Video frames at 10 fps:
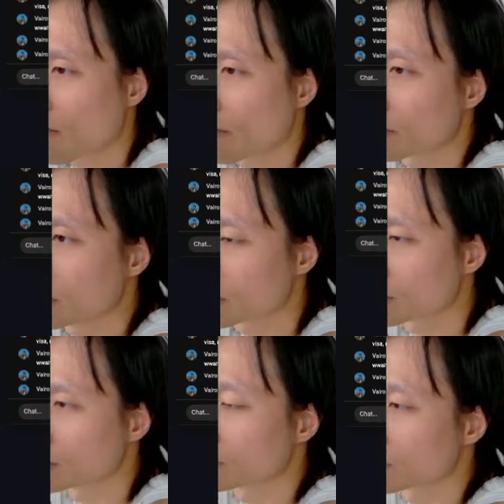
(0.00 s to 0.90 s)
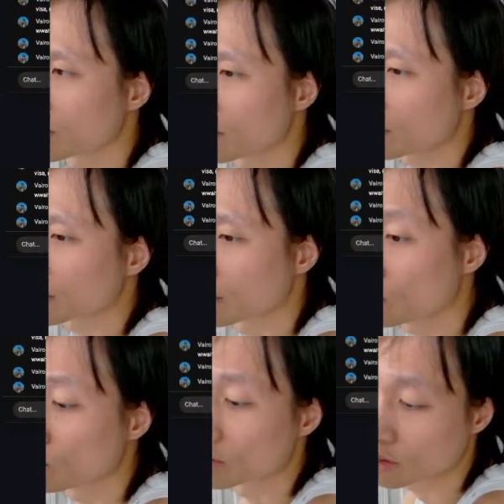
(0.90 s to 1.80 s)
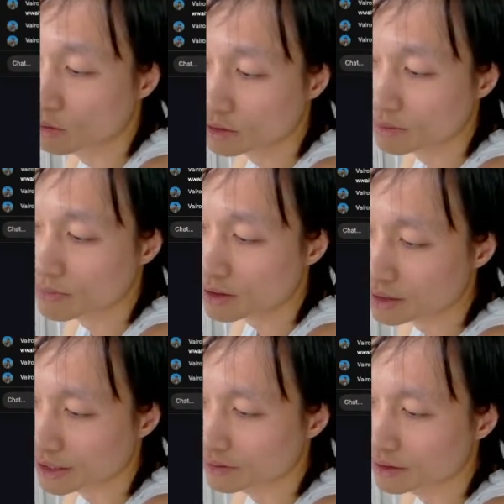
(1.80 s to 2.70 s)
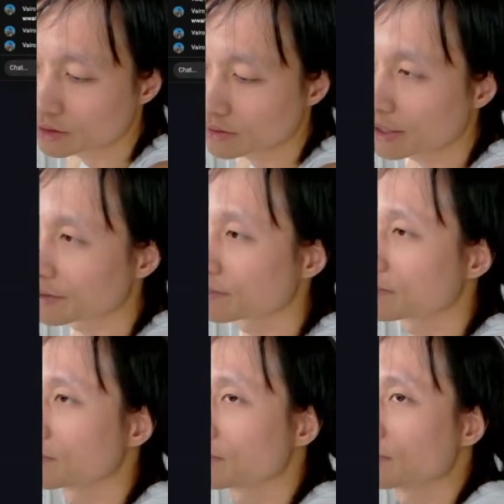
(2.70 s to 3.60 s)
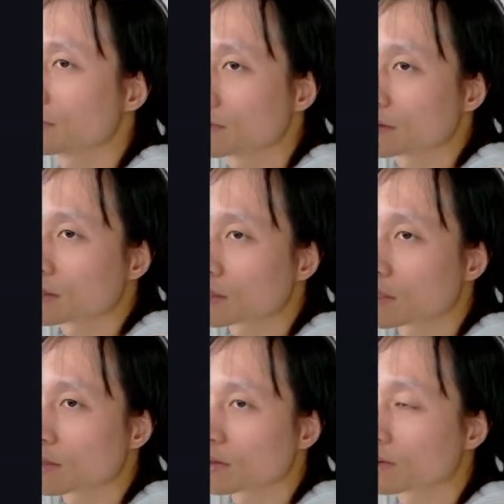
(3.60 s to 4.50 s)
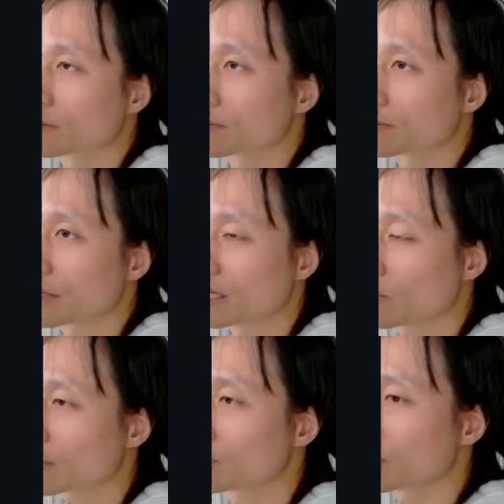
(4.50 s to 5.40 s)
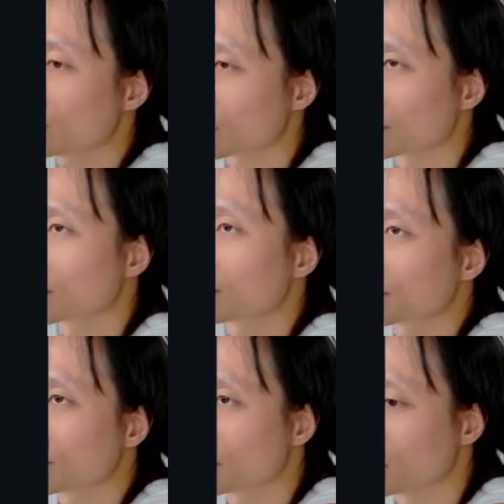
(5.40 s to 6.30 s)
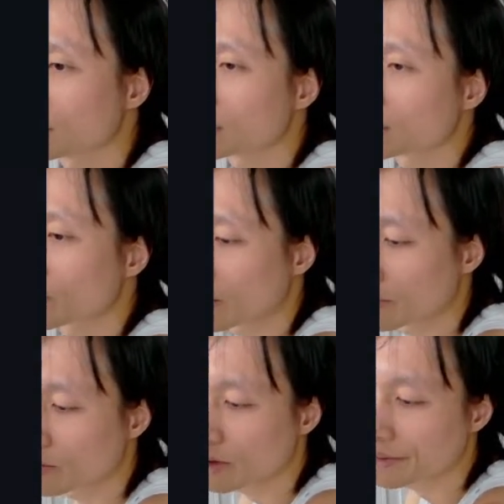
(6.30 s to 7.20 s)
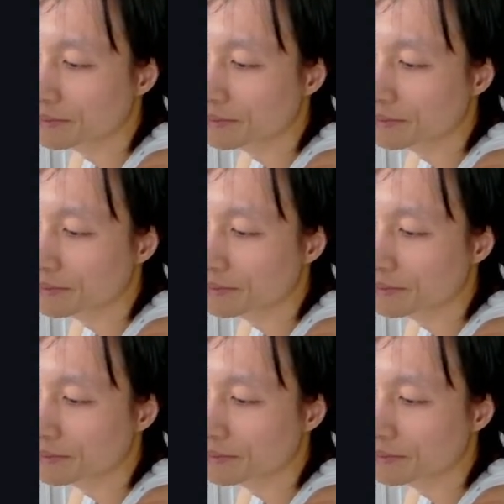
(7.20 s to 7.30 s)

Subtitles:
Each submission define markdown. Oh, it's only a markdown. That's great. So anyone can change this. You can change it whenever you want.